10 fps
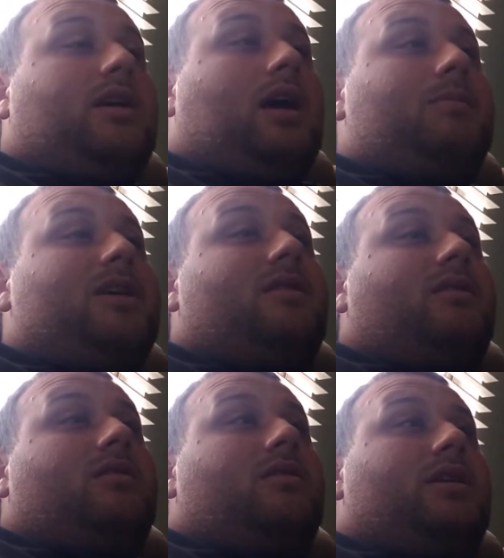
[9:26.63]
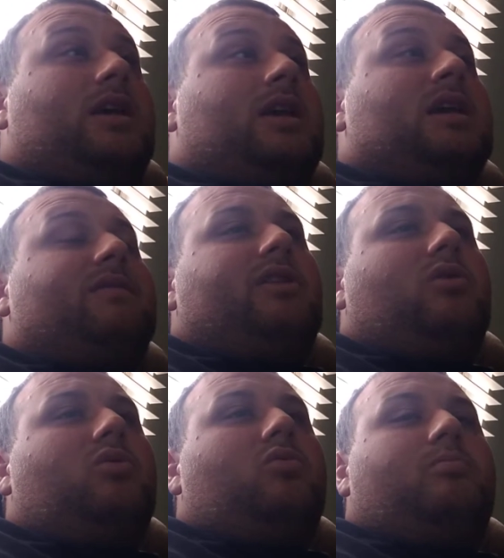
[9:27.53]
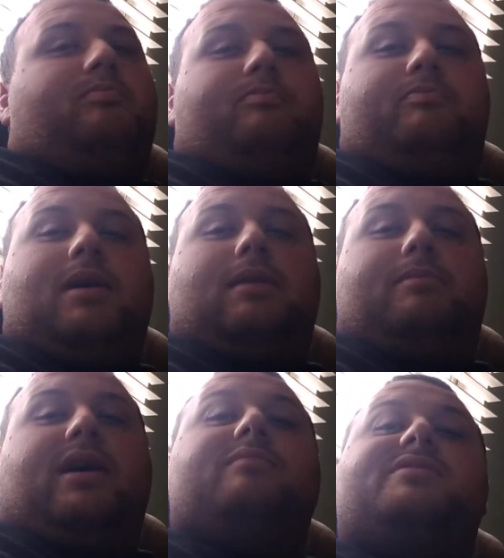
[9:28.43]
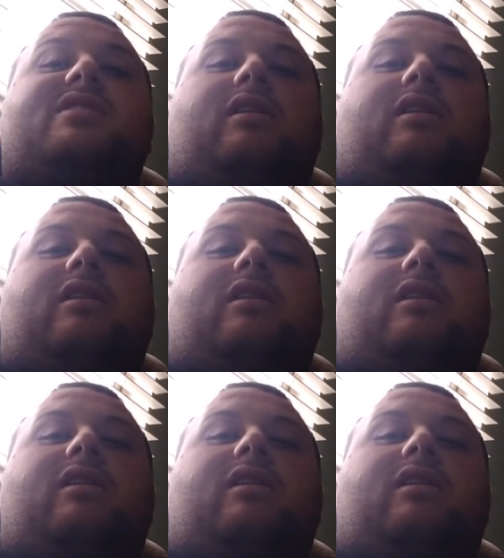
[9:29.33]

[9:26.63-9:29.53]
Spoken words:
I mean, even though Bam Bam